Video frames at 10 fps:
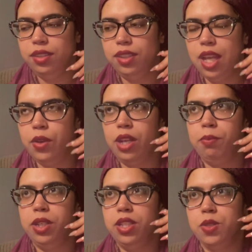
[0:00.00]
how can I
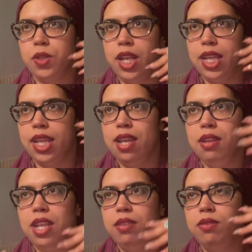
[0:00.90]
put it this way, like,
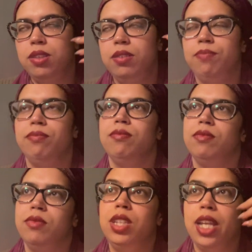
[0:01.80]

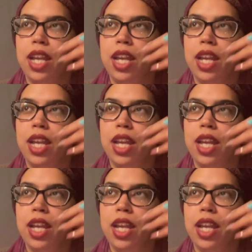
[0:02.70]
the